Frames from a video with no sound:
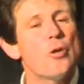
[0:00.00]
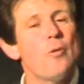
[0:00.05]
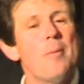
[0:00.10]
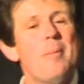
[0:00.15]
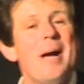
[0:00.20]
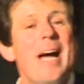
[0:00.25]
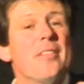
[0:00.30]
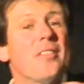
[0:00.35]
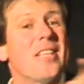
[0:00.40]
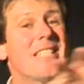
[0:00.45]
to
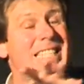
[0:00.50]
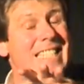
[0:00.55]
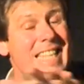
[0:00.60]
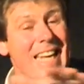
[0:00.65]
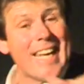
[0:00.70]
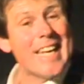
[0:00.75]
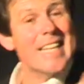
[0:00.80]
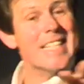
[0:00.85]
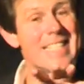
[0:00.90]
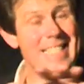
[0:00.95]
about the
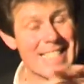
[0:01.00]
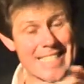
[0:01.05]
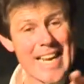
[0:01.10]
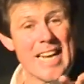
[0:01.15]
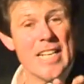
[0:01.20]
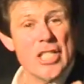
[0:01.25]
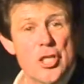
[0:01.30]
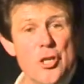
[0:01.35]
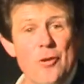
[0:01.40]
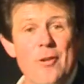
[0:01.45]
2nd
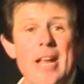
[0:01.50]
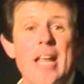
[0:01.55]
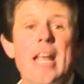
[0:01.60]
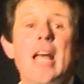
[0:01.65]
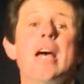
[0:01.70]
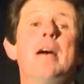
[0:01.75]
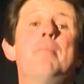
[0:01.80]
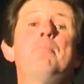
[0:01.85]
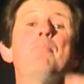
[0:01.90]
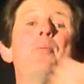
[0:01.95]
century
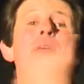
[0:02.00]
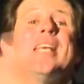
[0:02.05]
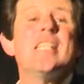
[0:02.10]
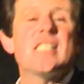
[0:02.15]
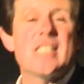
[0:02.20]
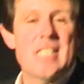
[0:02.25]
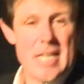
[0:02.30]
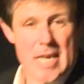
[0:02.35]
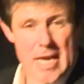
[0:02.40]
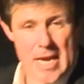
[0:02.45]

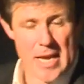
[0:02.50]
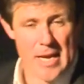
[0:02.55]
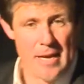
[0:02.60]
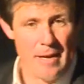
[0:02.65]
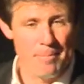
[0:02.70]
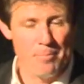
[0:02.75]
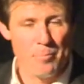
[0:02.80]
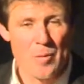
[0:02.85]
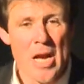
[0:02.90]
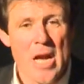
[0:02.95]
BC.
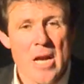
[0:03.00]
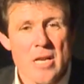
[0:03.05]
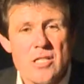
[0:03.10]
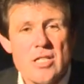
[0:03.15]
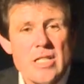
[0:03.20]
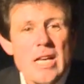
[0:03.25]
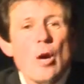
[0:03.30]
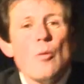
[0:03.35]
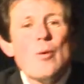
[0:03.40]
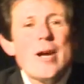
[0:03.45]

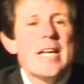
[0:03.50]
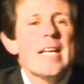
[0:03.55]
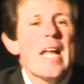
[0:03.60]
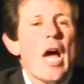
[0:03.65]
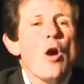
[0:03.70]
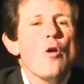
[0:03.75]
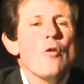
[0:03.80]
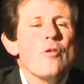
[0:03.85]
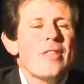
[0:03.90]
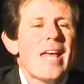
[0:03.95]
So we
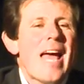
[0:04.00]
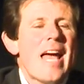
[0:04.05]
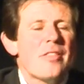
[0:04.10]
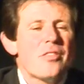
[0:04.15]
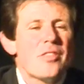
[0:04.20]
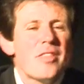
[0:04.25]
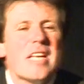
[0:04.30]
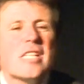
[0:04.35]
know that